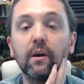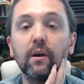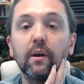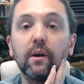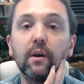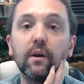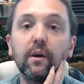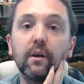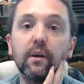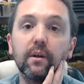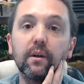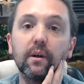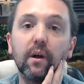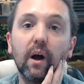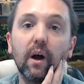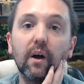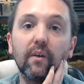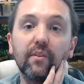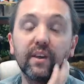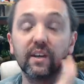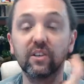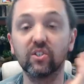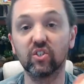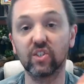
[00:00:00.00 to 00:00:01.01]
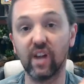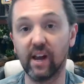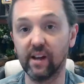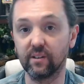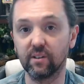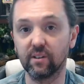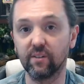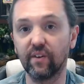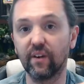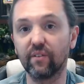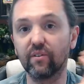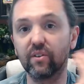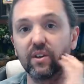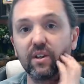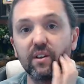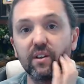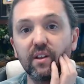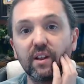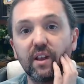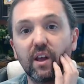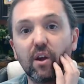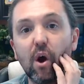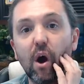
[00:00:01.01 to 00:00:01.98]
uh, the extent of everything that they
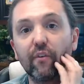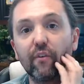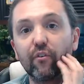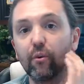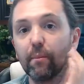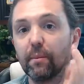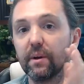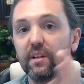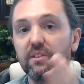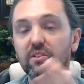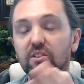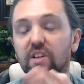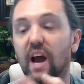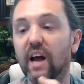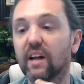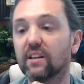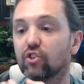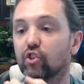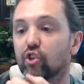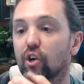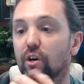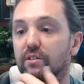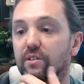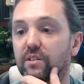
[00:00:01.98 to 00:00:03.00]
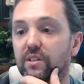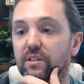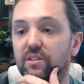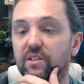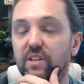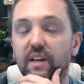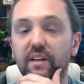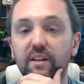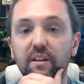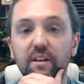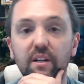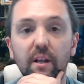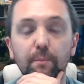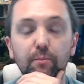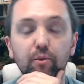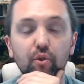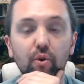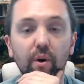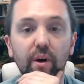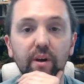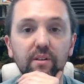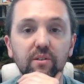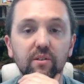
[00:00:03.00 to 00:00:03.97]
offer. But it's not just extended lip strikes,
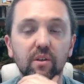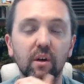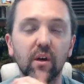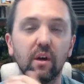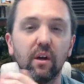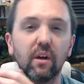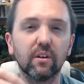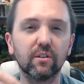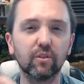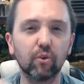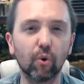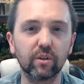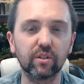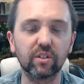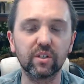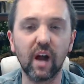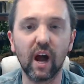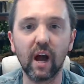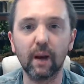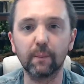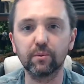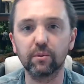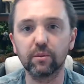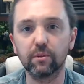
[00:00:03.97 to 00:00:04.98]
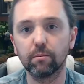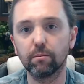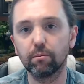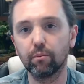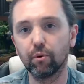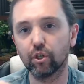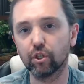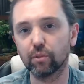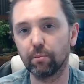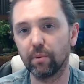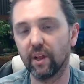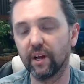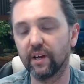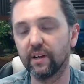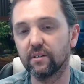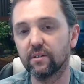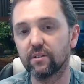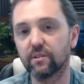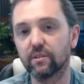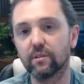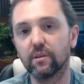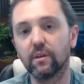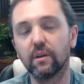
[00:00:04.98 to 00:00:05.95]
door stops, push plates,
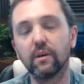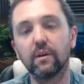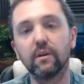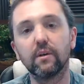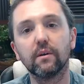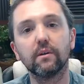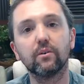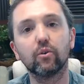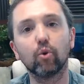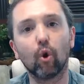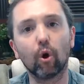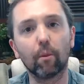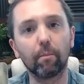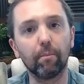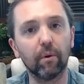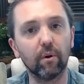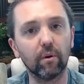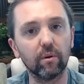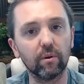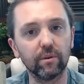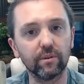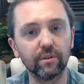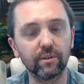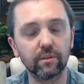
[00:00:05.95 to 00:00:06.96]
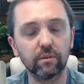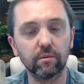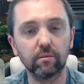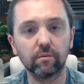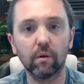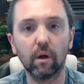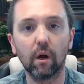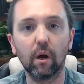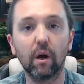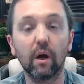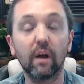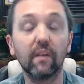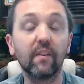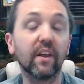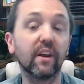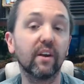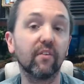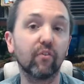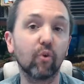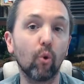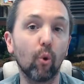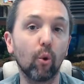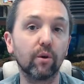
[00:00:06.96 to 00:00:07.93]
door pulls, uh, and then of
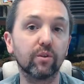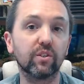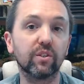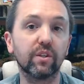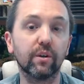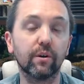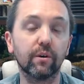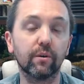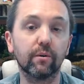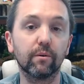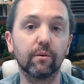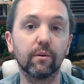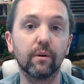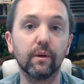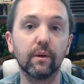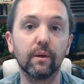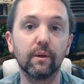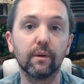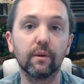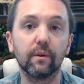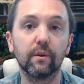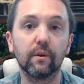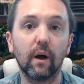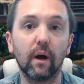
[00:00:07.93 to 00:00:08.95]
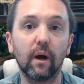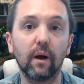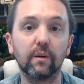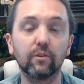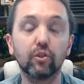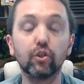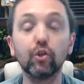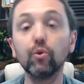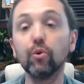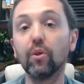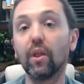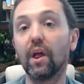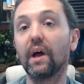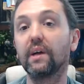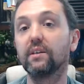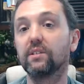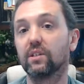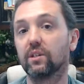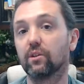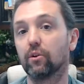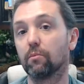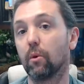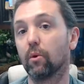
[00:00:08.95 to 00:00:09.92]
course there are uh, two lines that they're
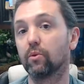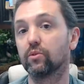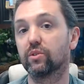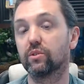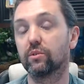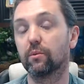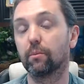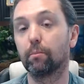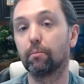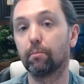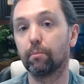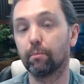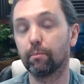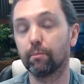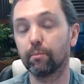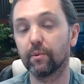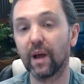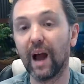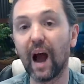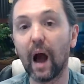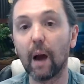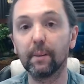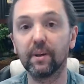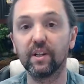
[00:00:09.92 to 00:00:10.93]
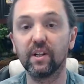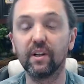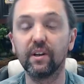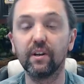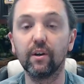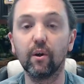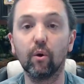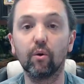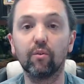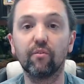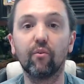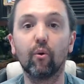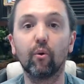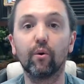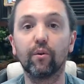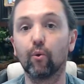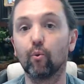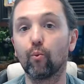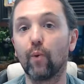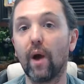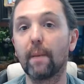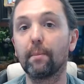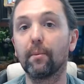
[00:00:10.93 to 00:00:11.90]
most commonly known for: the
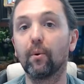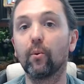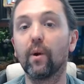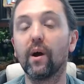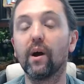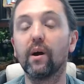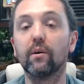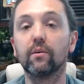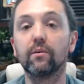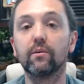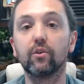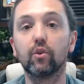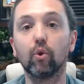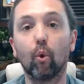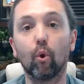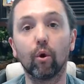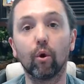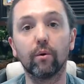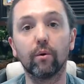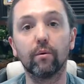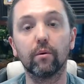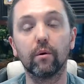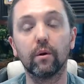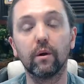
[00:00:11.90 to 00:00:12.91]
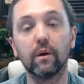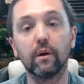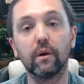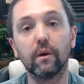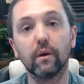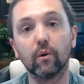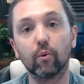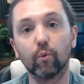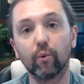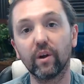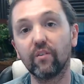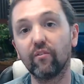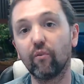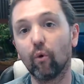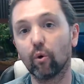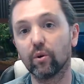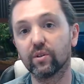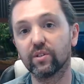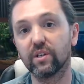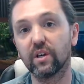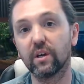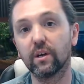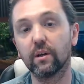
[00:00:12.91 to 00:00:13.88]
wraparound door reinforcing
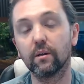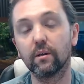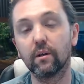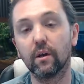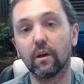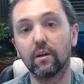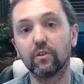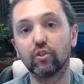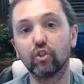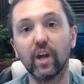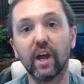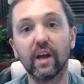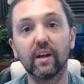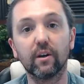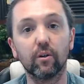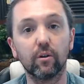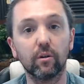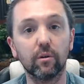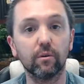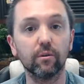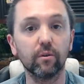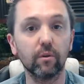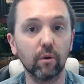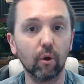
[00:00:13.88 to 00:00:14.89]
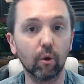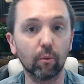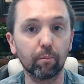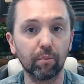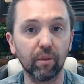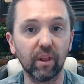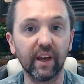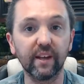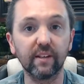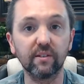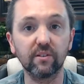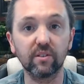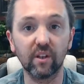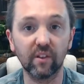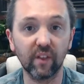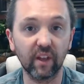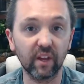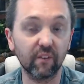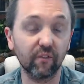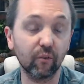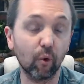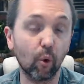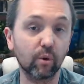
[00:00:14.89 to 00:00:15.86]
uh, channel or plates, and then of
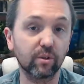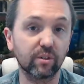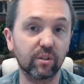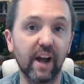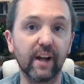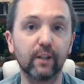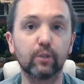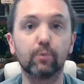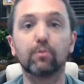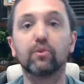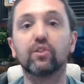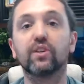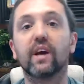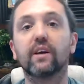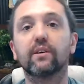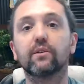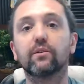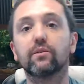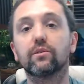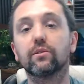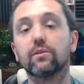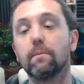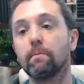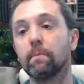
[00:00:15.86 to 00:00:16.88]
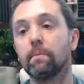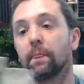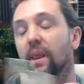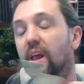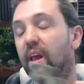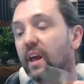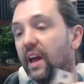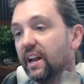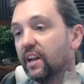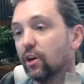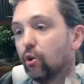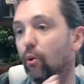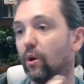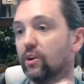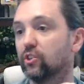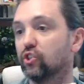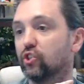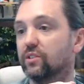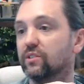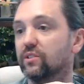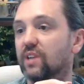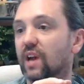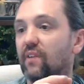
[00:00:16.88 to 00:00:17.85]
course latch protectors. Any questions on
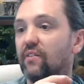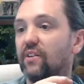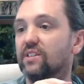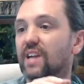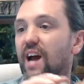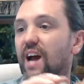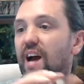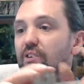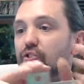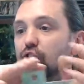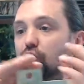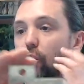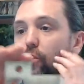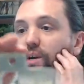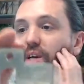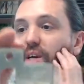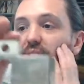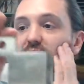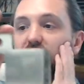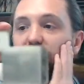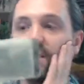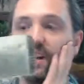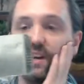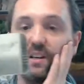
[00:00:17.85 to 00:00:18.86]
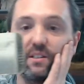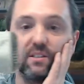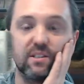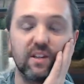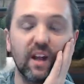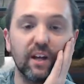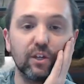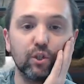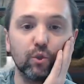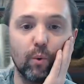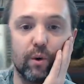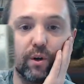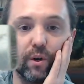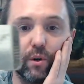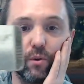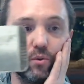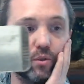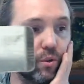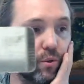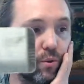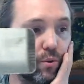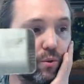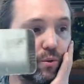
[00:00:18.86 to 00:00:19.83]
the Don-Jo ETS-102
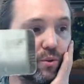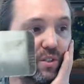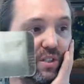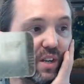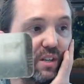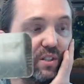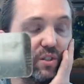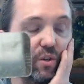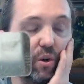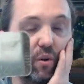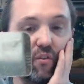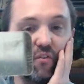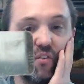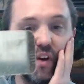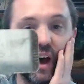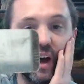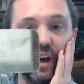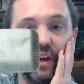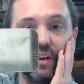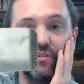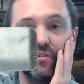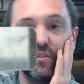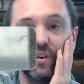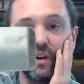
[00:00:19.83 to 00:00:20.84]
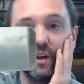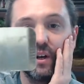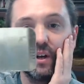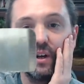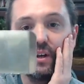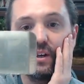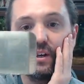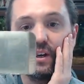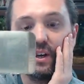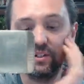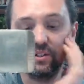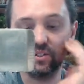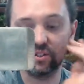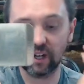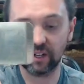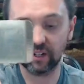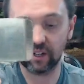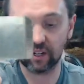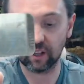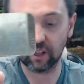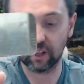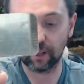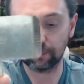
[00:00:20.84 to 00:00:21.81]
605 extended lip
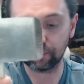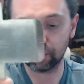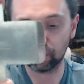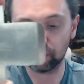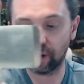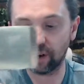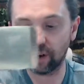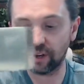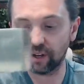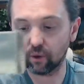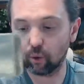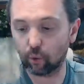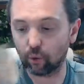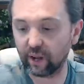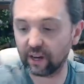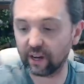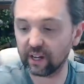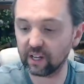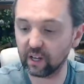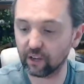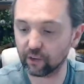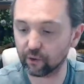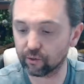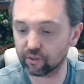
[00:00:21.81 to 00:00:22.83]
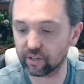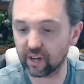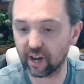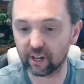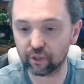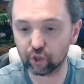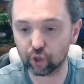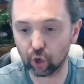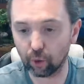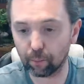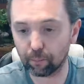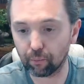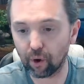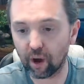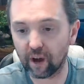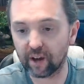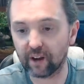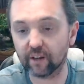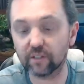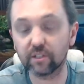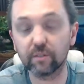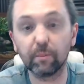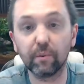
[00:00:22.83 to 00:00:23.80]
strike or any other Don-Jo product,
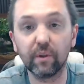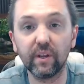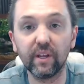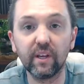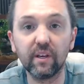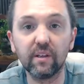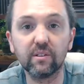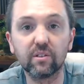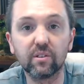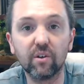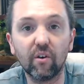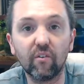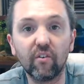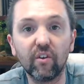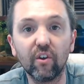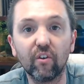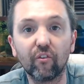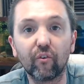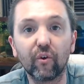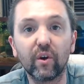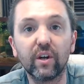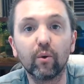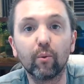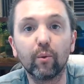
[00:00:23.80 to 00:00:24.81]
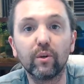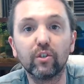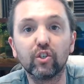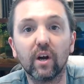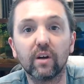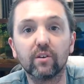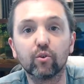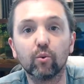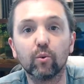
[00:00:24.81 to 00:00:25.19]
please feel free to reach out to us.